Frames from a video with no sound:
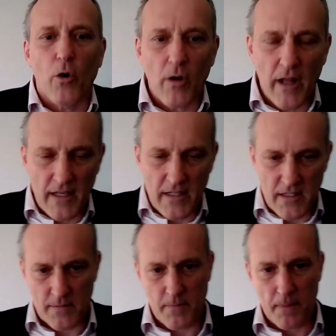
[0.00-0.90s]
or
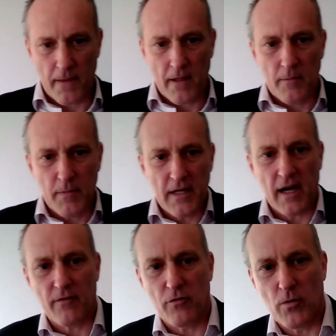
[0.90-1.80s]
less. Be
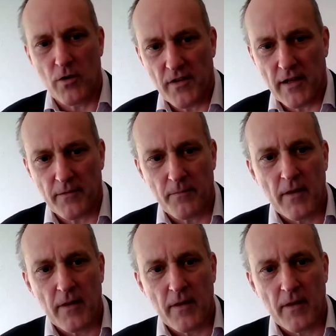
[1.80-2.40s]
careful with that.